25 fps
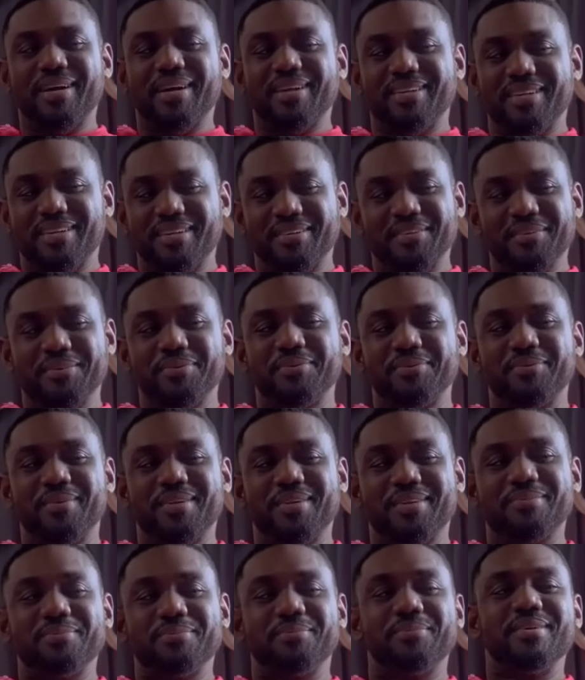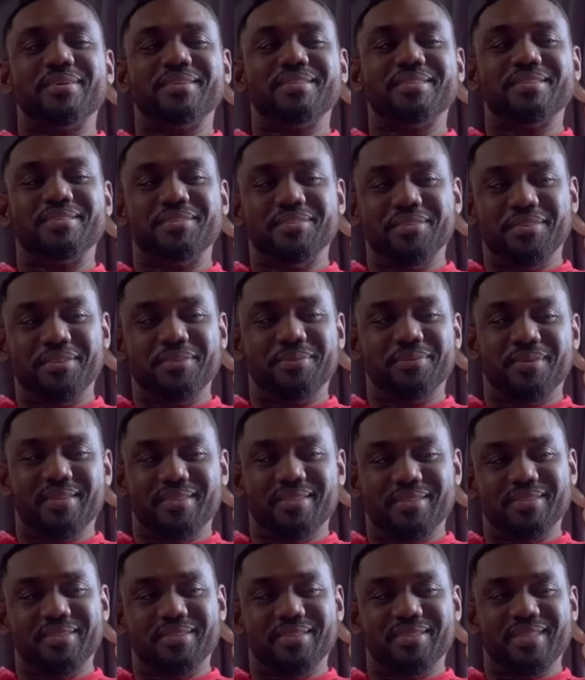why that look? What do you
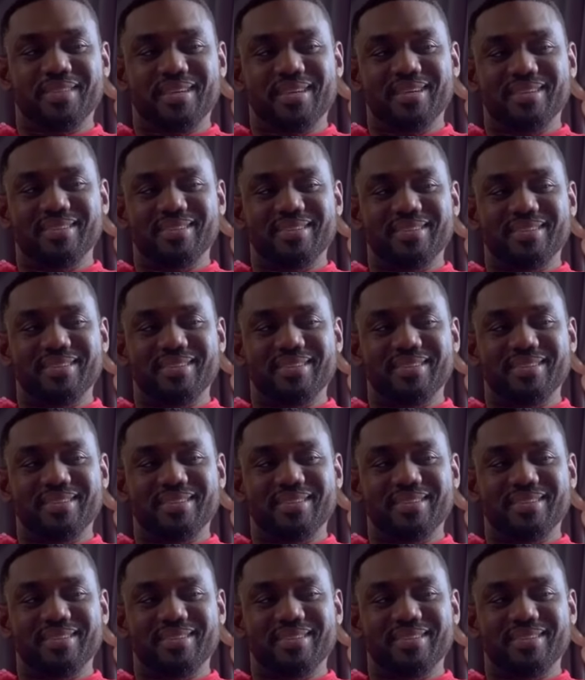want to say?